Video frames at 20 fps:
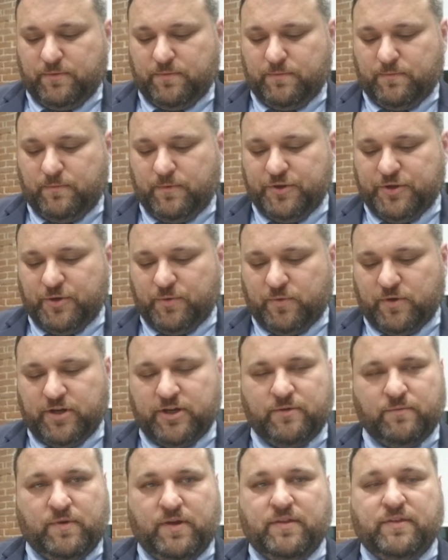what they're
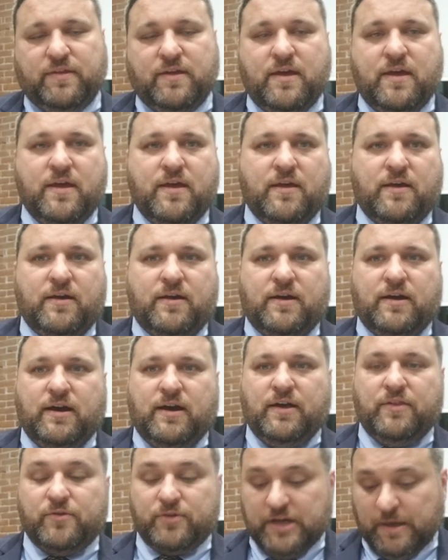working with.
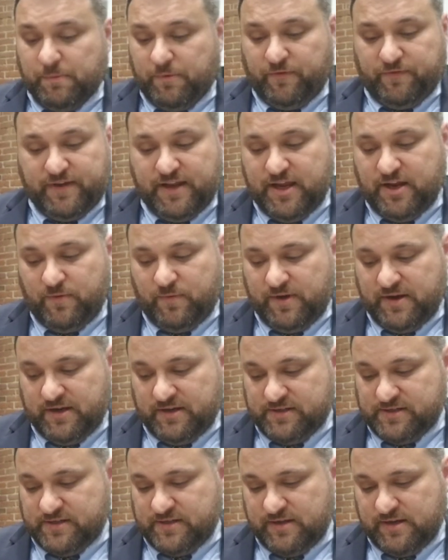There are a couple of
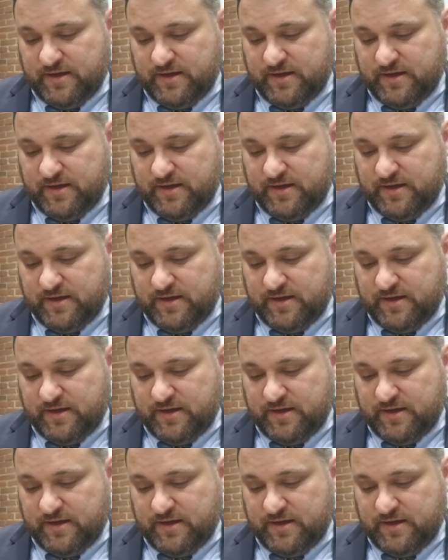takeaways,